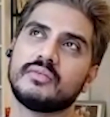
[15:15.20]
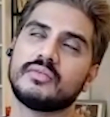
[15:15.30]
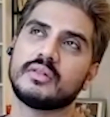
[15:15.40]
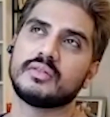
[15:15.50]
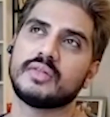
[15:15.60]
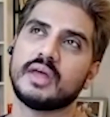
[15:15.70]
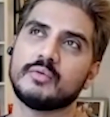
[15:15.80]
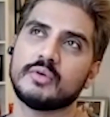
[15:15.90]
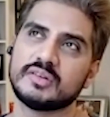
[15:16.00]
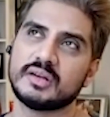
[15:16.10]
there
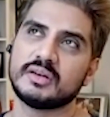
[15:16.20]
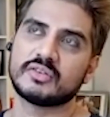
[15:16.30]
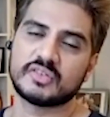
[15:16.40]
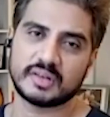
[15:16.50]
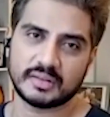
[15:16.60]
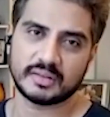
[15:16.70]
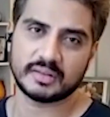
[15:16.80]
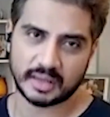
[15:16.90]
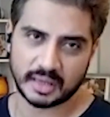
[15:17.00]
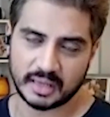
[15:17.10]
was an interesting
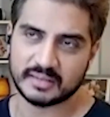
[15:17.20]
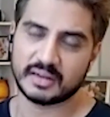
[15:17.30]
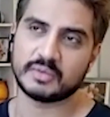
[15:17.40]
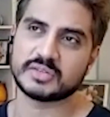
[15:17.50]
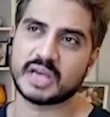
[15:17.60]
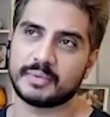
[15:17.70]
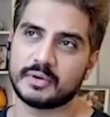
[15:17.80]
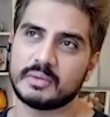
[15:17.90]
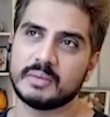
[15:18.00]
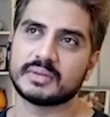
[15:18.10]
incident which happened to me,
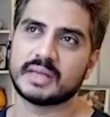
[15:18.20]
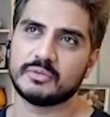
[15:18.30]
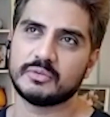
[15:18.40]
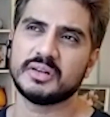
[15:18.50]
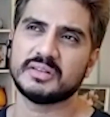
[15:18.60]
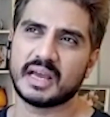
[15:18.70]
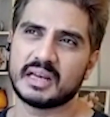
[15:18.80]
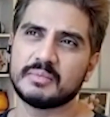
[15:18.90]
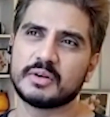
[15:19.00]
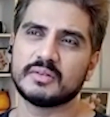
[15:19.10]
but that was not exactly
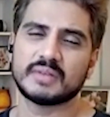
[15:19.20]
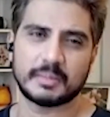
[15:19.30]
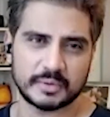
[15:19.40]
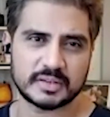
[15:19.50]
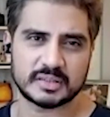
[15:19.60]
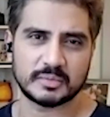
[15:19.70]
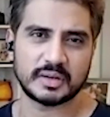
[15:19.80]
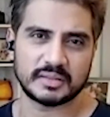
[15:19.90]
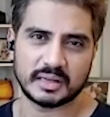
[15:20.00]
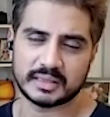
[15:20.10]
because of nepotism or
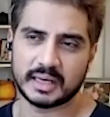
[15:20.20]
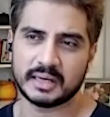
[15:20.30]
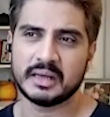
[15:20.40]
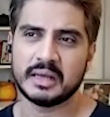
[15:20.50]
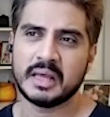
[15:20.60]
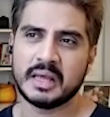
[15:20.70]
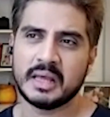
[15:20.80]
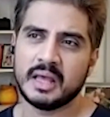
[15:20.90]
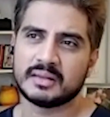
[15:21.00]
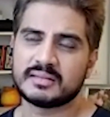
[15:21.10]
anything like that.
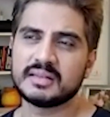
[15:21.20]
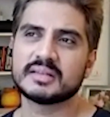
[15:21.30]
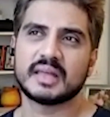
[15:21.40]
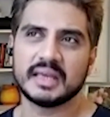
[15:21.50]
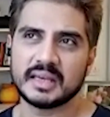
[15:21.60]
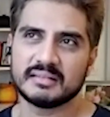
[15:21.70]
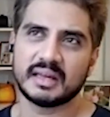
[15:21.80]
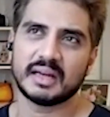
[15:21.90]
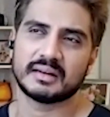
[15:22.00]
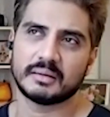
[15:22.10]
See, the thing is
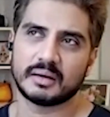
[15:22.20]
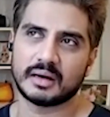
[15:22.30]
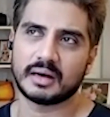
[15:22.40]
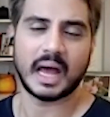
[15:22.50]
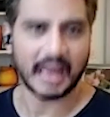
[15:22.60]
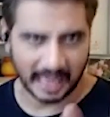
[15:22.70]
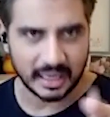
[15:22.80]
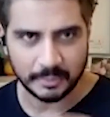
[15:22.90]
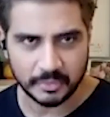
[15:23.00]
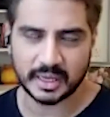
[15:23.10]
that I'll
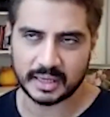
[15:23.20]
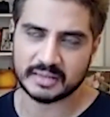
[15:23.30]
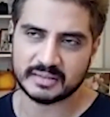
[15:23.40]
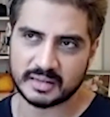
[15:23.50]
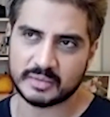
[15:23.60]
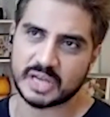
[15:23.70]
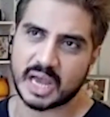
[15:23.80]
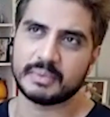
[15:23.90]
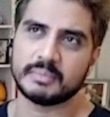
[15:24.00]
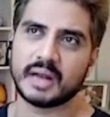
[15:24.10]
come to that incident which
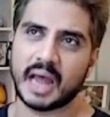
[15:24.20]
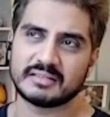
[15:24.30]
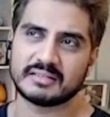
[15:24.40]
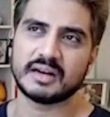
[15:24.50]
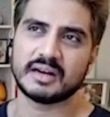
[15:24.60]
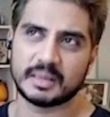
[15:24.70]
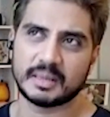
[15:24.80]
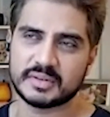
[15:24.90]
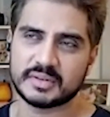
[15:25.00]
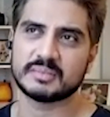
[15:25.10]
happened, but as regards
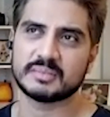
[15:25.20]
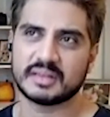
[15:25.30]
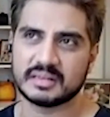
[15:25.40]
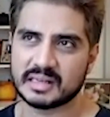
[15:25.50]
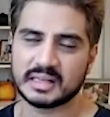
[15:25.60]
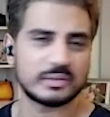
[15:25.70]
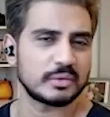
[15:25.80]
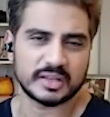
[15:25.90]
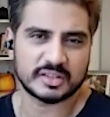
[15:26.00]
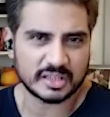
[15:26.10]
nepotism and things like that, look,
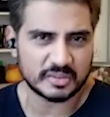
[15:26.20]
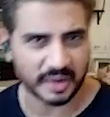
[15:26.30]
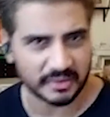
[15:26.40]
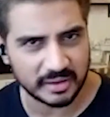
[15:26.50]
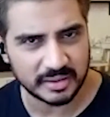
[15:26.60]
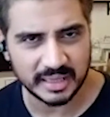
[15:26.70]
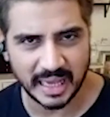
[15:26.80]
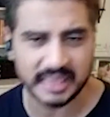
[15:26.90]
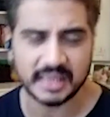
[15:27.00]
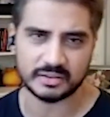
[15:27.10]
it's prevalent in
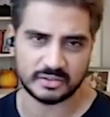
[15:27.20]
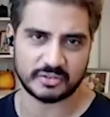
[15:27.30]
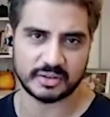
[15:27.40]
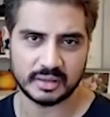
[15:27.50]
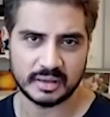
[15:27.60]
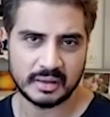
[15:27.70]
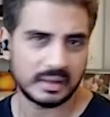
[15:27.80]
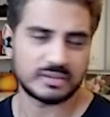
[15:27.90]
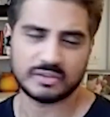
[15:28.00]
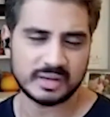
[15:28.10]
any industry.
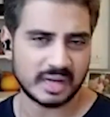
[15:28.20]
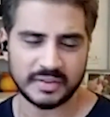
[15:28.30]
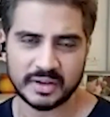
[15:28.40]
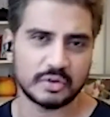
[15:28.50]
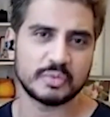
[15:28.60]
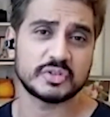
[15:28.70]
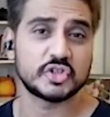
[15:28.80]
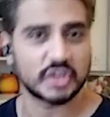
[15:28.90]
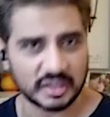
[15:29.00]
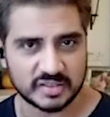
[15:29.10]
It's got nothing to do with
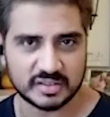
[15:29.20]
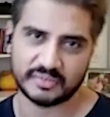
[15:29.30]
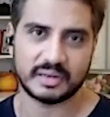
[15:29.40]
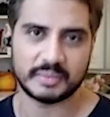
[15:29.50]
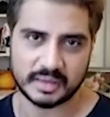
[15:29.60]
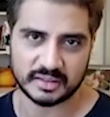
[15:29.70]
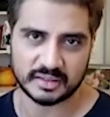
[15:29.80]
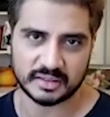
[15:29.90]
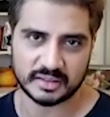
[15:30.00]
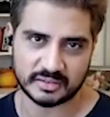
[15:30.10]
just the film
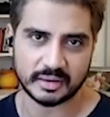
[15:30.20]
industry. It